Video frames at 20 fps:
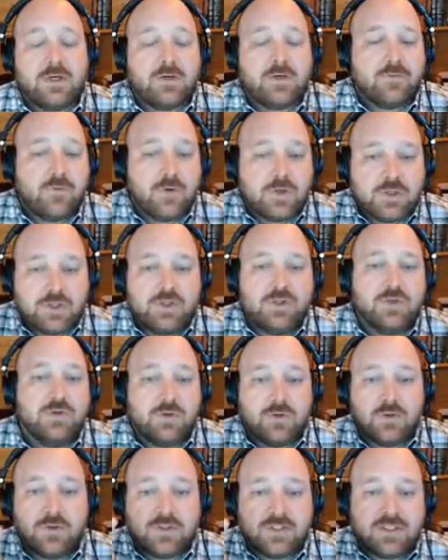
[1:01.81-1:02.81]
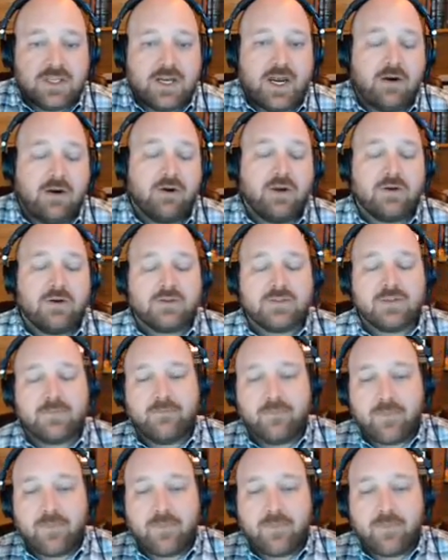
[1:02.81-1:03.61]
for 2 scenarios.